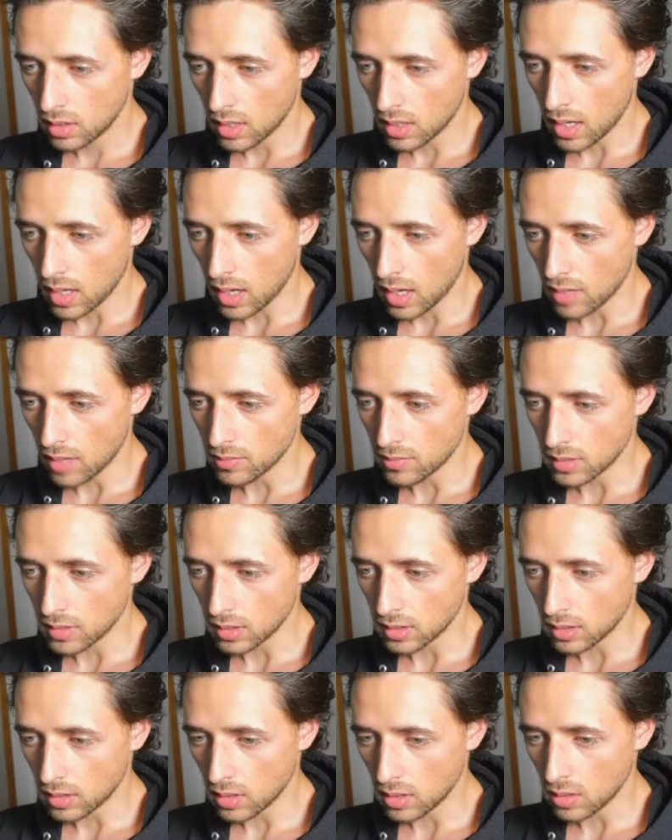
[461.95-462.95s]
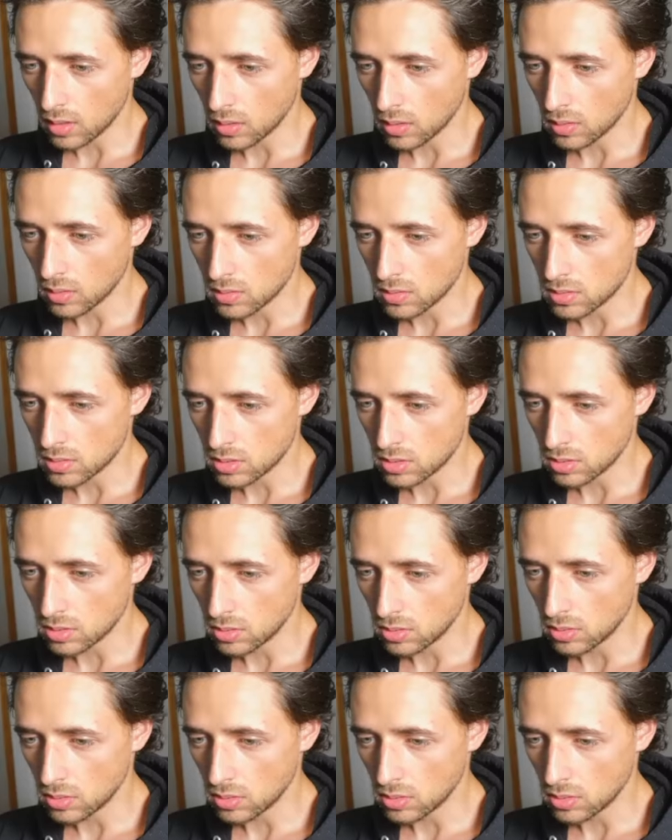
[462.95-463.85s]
have it go to